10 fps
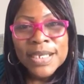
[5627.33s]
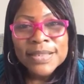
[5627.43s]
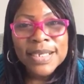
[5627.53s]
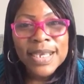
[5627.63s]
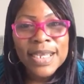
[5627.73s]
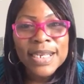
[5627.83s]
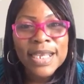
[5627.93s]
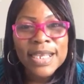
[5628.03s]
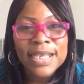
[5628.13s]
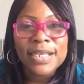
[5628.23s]
Say it
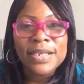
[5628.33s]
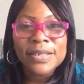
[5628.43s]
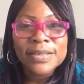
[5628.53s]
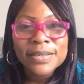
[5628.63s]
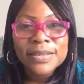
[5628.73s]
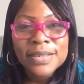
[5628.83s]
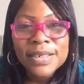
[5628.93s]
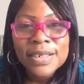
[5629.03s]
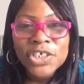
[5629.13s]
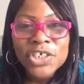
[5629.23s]
again.
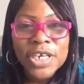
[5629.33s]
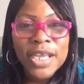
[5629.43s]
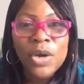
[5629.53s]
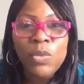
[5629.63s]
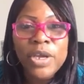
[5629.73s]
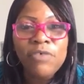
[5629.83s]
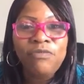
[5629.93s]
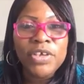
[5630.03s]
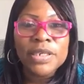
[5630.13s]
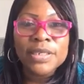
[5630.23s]
Cheryl
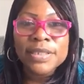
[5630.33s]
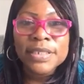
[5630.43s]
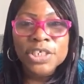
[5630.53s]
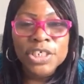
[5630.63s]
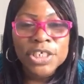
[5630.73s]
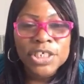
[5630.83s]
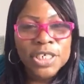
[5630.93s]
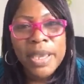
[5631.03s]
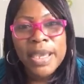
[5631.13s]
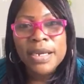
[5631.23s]
Whitfield is here. She
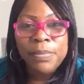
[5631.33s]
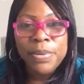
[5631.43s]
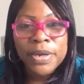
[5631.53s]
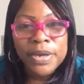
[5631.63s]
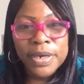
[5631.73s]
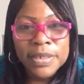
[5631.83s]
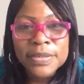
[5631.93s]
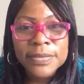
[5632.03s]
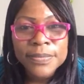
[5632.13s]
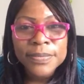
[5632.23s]
done made an
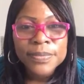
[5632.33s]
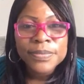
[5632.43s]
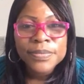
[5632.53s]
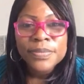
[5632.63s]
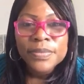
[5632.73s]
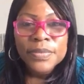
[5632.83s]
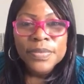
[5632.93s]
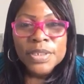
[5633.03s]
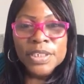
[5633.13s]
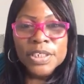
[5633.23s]
appearance.
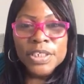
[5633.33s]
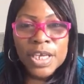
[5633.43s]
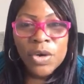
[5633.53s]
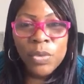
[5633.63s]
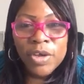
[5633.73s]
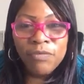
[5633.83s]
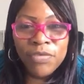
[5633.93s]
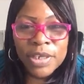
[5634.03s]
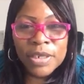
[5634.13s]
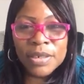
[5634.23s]
Cheryl
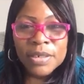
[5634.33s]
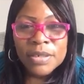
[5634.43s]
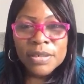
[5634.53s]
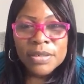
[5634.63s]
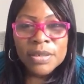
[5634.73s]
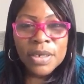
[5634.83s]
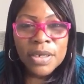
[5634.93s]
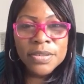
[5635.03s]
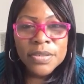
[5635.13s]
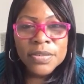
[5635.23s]
Whitfield
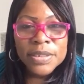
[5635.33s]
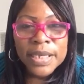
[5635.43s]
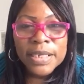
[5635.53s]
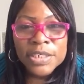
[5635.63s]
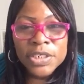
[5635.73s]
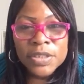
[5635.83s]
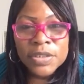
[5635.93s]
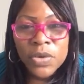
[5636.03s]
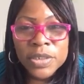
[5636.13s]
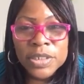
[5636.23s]
also said that
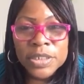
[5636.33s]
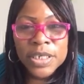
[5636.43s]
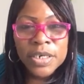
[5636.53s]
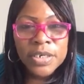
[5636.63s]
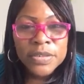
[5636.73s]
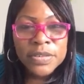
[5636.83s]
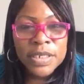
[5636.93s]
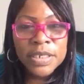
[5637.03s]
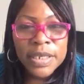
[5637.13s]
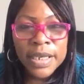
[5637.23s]
she's going to tell her
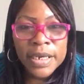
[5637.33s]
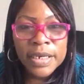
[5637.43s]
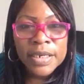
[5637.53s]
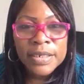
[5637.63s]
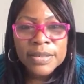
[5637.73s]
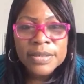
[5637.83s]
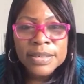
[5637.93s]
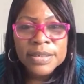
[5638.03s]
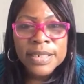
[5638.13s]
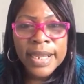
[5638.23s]
son that his
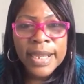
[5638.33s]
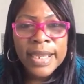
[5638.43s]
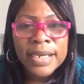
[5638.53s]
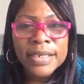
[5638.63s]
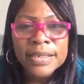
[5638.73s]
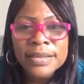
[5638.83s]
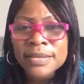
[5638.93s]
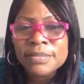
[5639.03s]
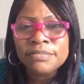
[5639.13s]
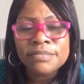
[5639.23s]
dad
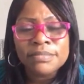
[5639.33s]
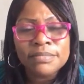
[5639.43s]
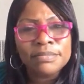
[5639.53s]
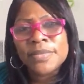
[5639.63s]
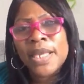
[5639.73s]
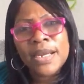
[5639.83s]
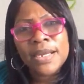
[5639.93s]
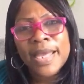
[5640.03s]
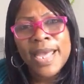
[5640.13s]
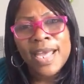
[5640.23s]
is
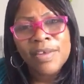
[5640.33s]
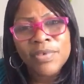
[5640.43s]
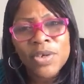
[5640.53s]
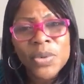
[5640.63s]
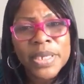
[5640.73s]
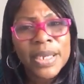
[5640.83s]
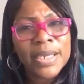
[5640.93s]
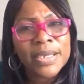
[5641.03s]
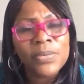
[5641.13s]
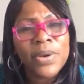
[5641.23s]
not alive.
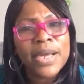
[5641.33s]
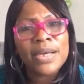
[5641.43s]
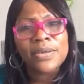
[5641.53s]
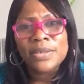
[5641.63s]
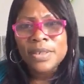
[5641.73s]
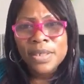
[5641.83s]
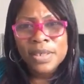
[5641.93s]
Okay, wow.